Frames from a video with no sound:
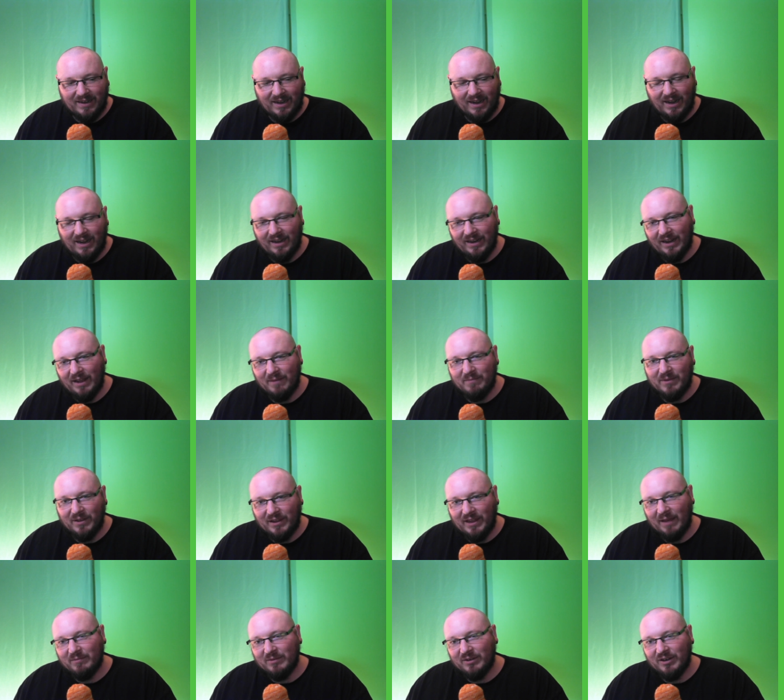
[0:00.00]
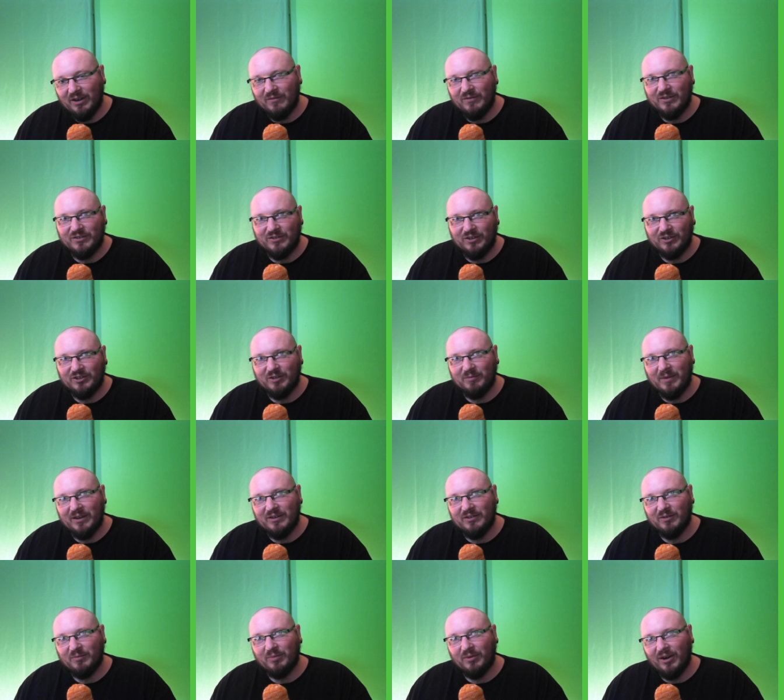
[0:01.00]
am the captain of the Starship
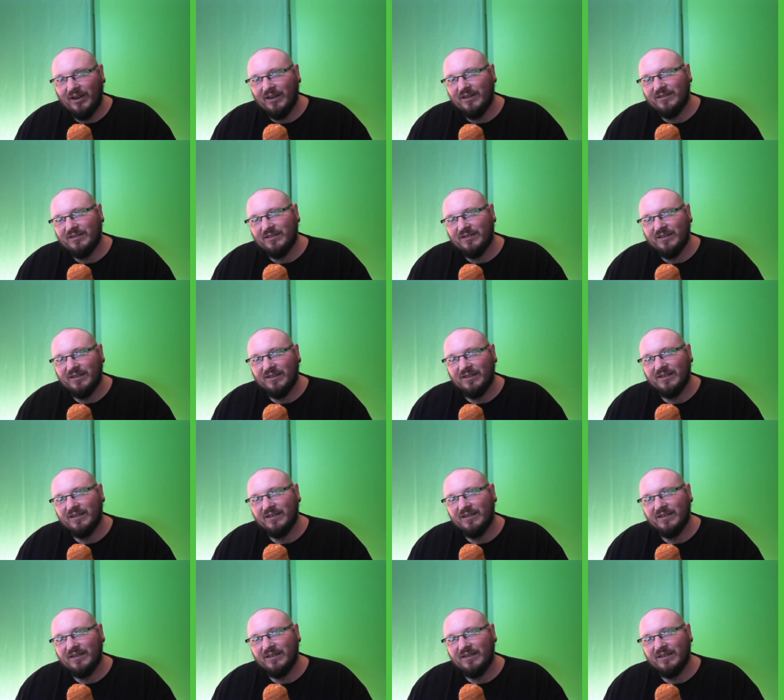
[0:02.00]
Enterprise.